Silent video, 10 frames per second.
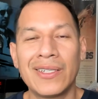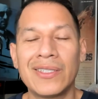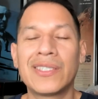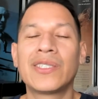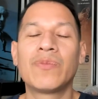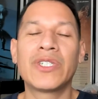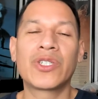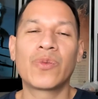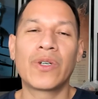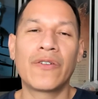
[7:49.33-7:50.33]
this is
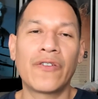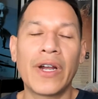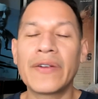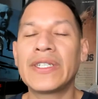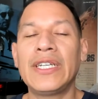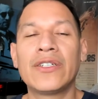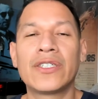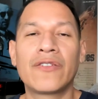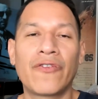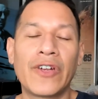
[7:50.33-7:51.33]
Mr. Wonderful. Everything
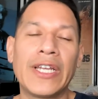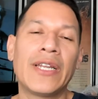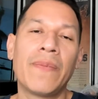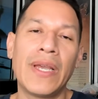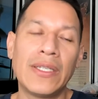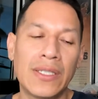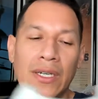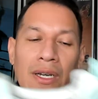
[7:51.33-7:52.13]
looks freaking amazing